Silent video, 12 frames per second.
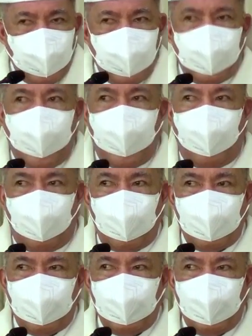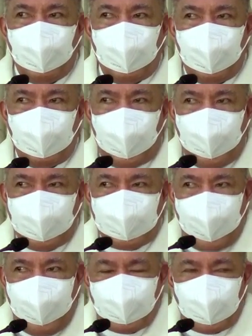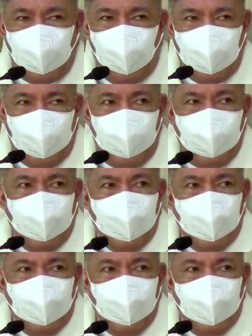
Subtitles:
Now, I say it slowly,